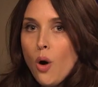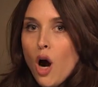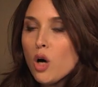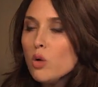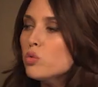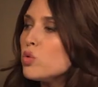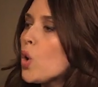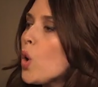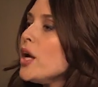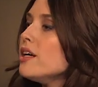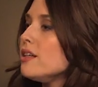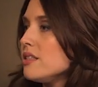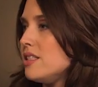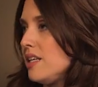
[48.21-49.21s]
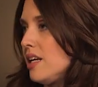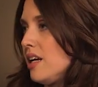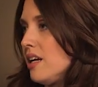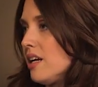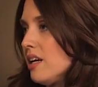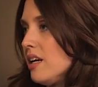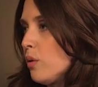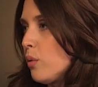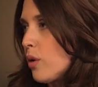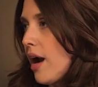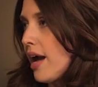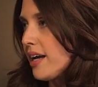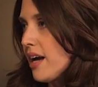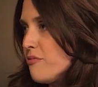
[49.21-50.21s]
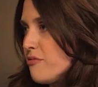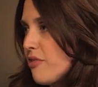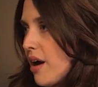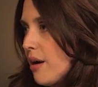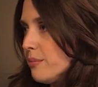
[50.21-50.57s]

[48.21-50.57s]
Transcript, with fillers: are royalty where I come from.